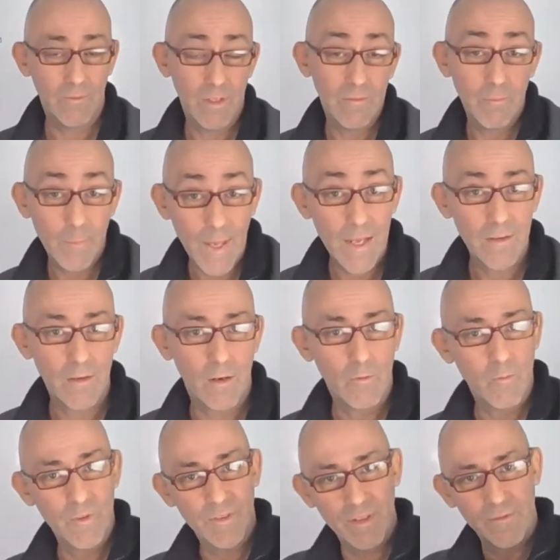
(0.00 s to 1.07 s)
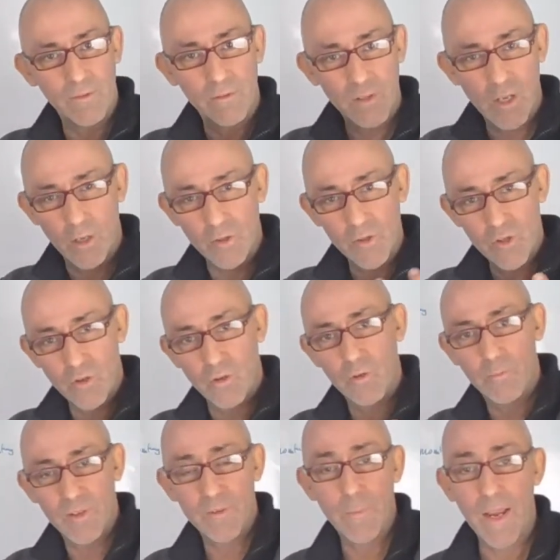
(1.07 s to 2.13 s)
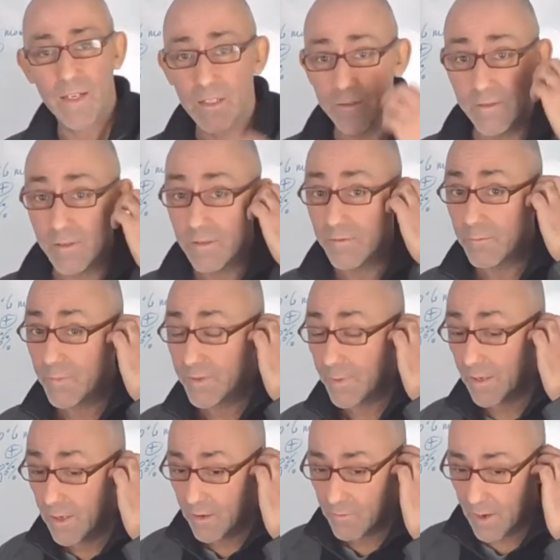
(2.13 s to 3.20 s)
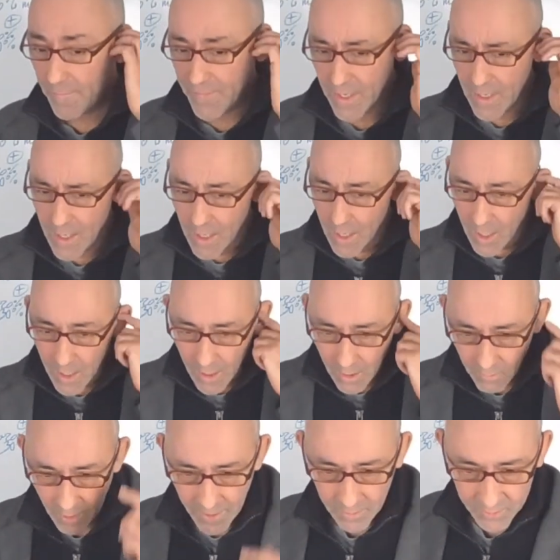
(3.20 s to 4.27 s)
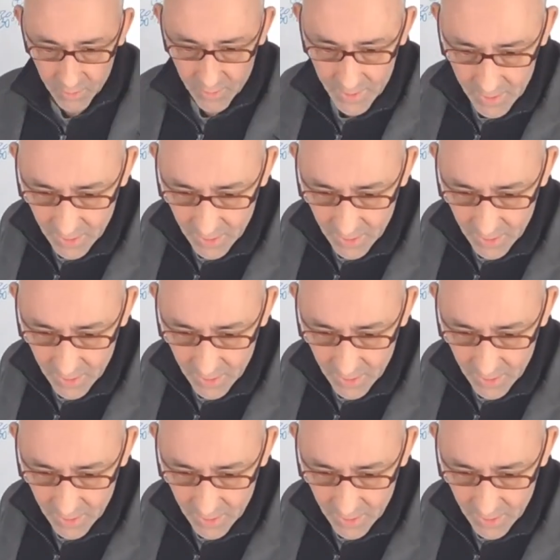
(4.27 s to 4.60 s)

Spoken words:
even better, with different cultural perspectives and different perspectives. Right, sorry,